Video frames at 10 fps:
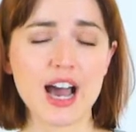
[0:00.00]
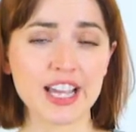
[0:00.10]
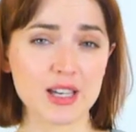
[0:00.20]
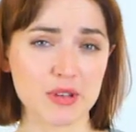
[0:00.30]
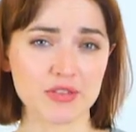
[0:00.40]
high
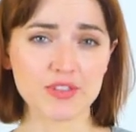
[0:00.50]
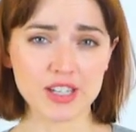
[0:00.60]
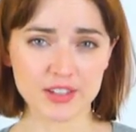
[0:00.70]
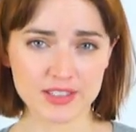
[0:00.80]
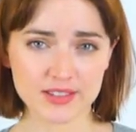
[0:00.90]
EMF
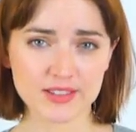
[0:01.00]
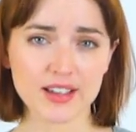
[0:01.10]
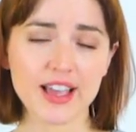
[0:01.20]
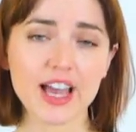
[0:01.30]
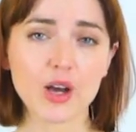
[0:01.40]
field.
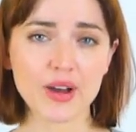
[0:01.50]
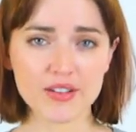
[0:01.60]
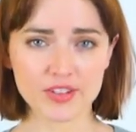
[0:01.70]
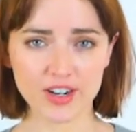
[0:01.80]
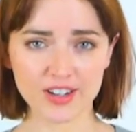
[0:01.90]

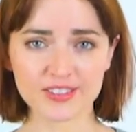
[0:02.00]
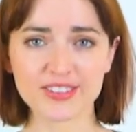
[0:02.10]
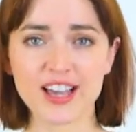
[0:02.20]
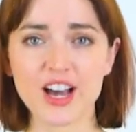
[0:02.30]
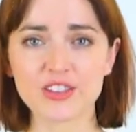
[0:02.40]
However,
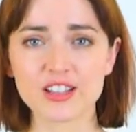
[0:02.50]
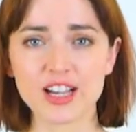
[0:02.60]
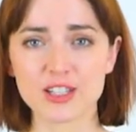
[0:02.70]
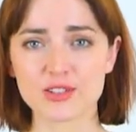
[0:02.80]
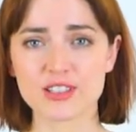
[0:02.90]

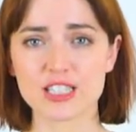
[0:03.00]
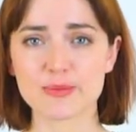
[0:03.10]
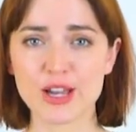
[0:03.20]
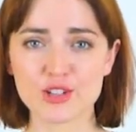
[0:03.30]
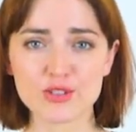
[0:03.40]
HealthyLine uses a
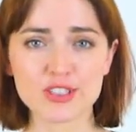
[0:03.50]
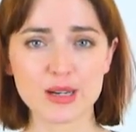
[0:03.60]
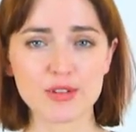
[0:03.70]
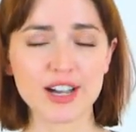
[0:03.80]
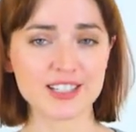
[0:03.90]
special
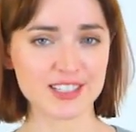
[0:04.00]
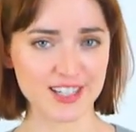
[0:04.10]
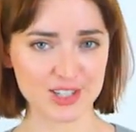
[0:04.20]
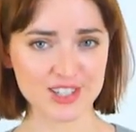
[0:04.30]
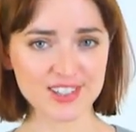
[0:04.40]
double
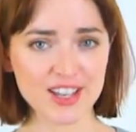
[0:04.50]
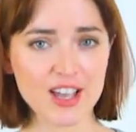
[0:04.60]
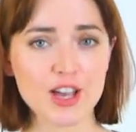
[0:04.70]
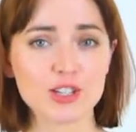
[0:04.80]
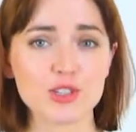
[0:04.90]
isolation,
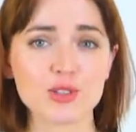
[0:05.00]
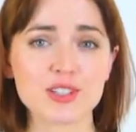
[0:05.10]
so you